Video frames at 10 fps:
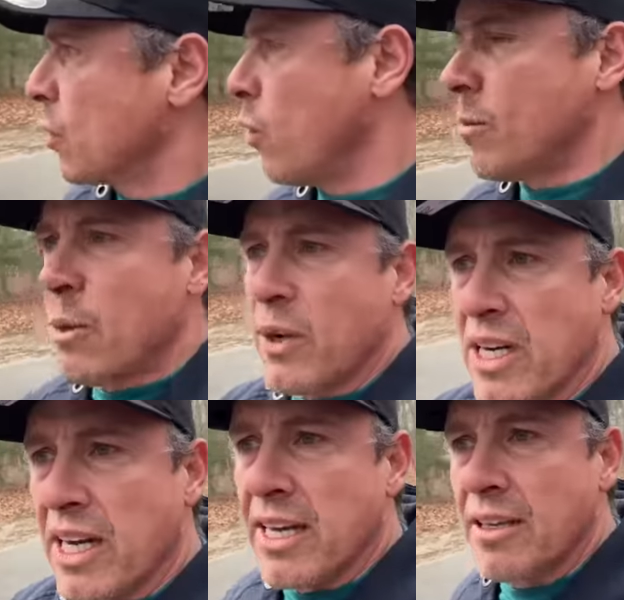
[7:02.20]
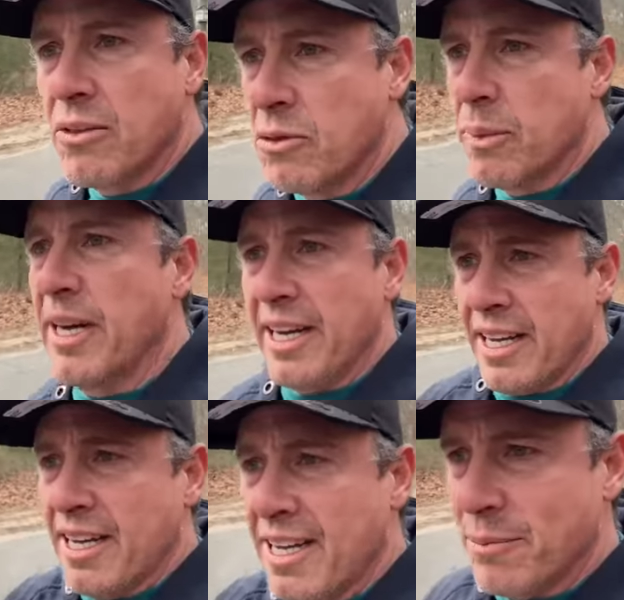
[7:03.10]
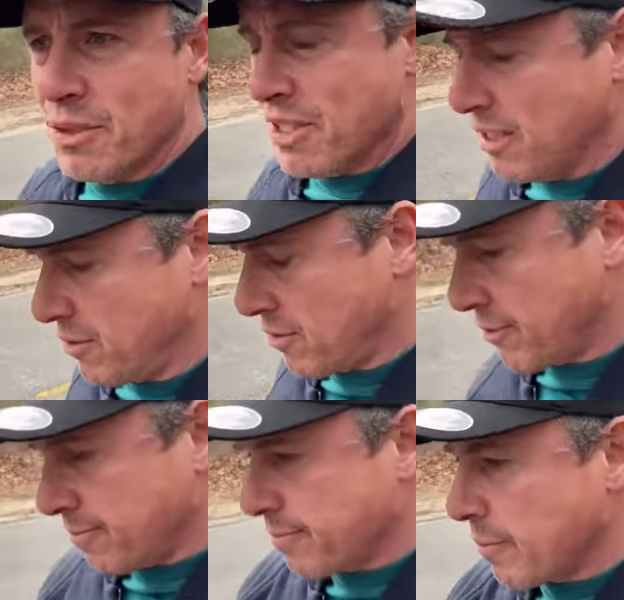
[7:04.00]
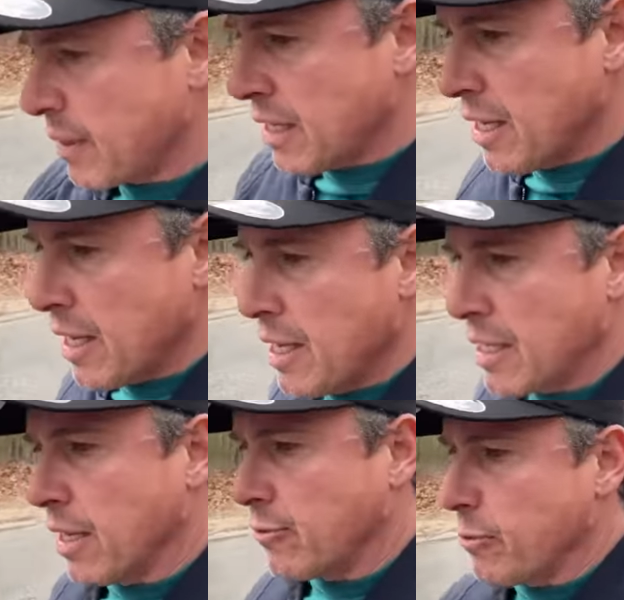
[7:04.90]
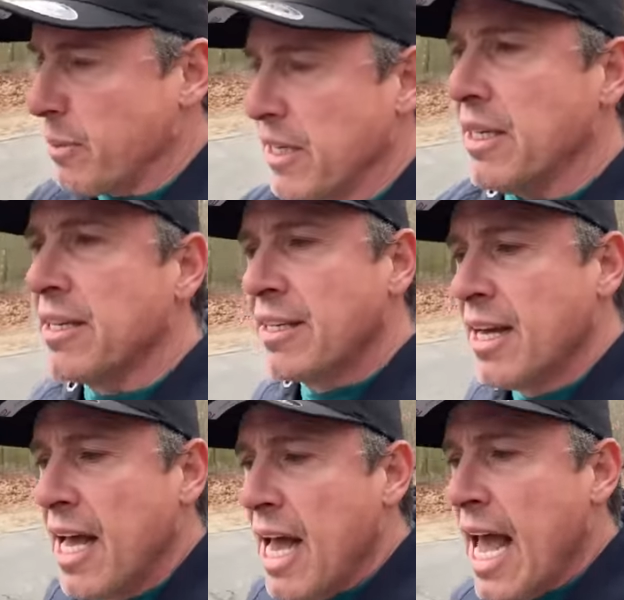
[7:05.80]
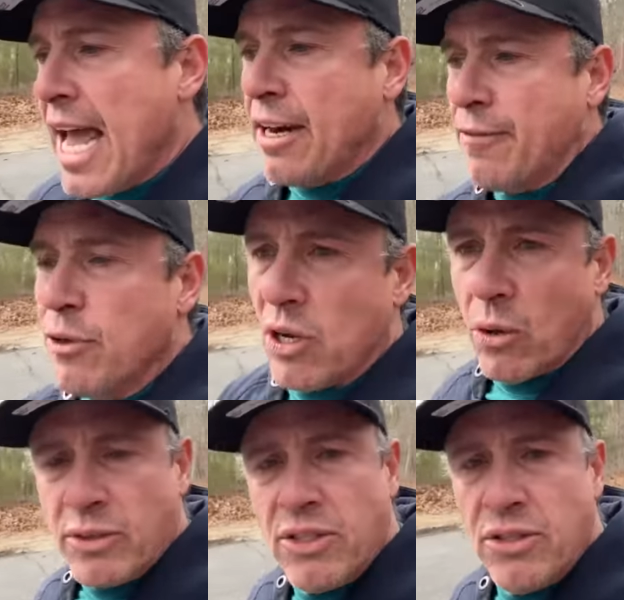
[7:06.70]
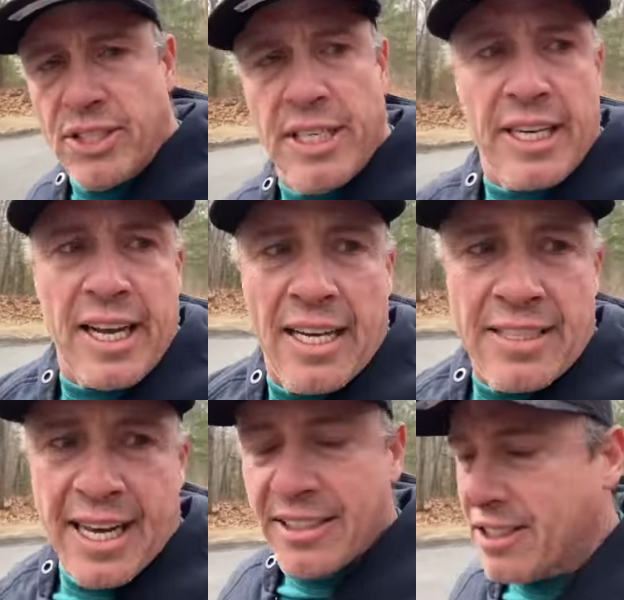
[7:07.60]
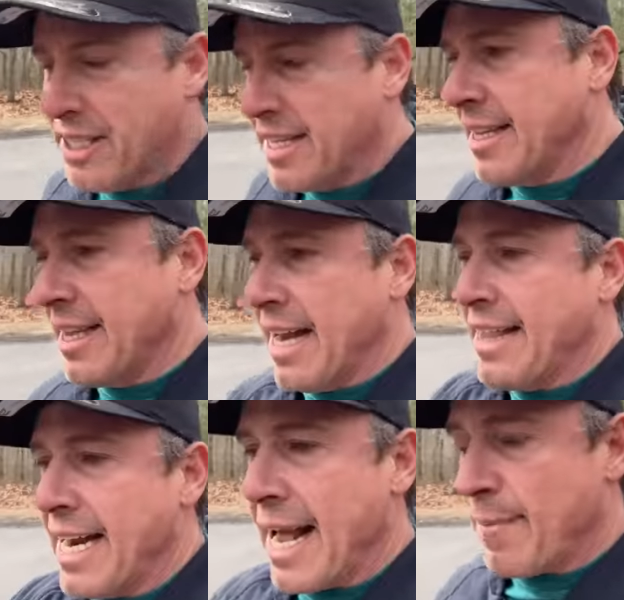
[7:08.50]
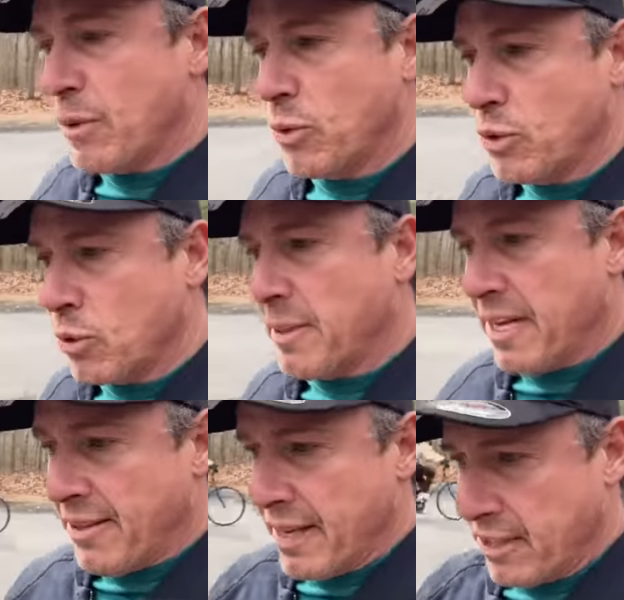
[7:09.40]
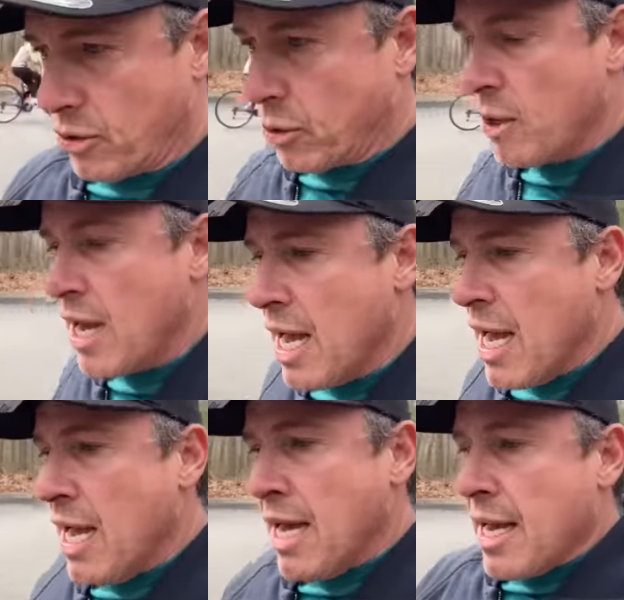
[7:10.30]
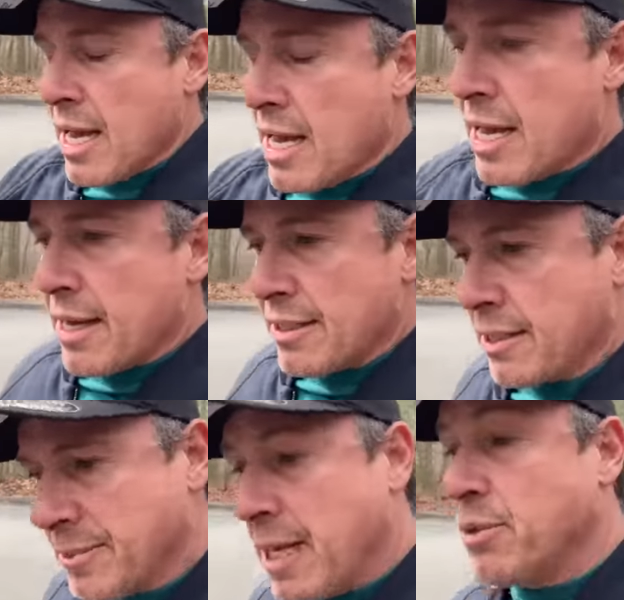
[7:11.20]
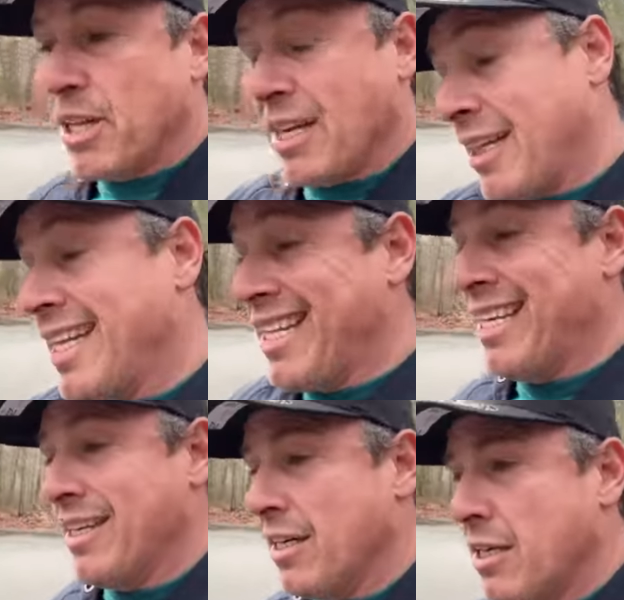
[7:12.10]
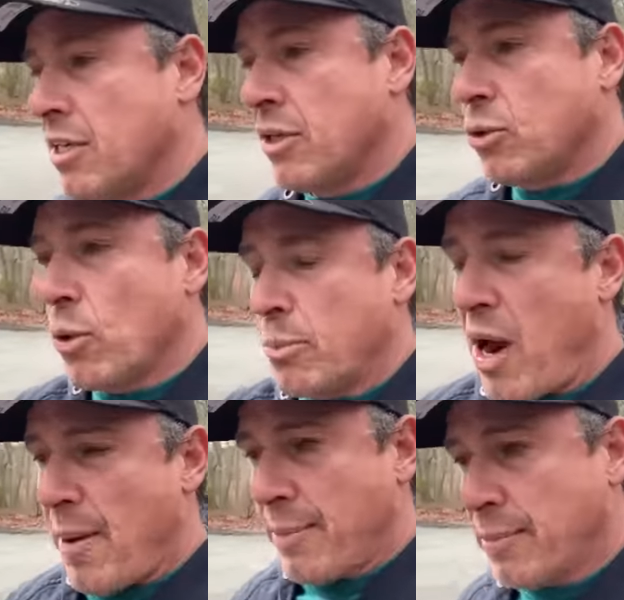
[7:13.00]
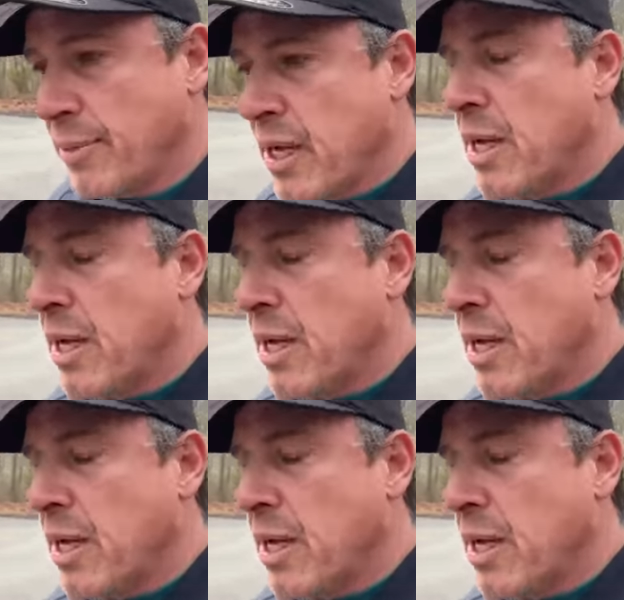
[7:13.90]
Cuomo wanting to kill everybody and himself. God forbid. And if you don't, then you see it in context. You see it, and that happens with too many things. So sometimes you got to lean in to a problem